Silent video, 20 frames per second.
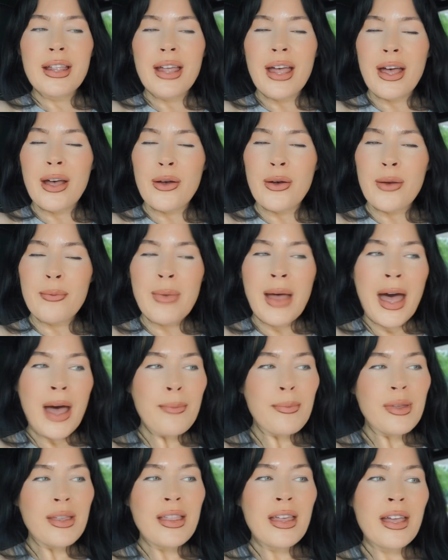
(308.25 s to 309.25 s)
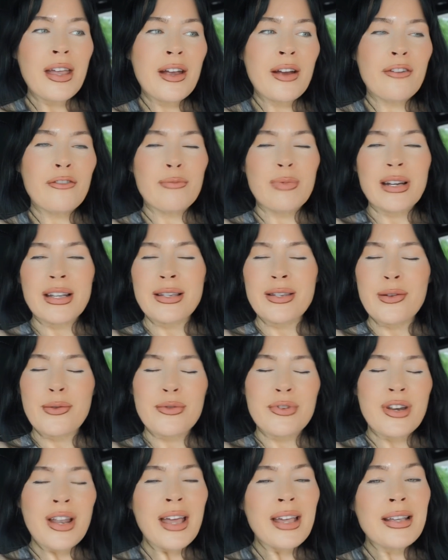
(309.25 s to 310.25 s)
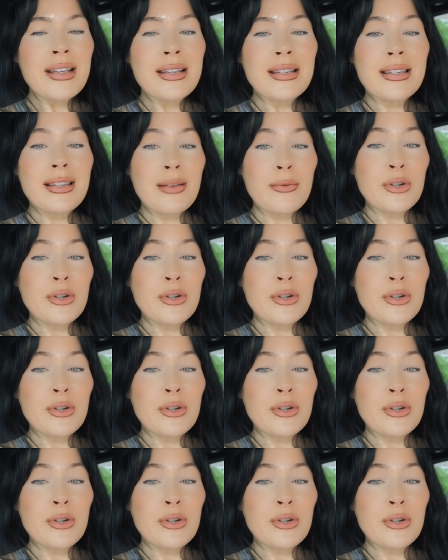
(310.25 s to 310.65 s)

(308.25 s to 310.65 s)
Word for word: how I'm happy there, everybody's so nice,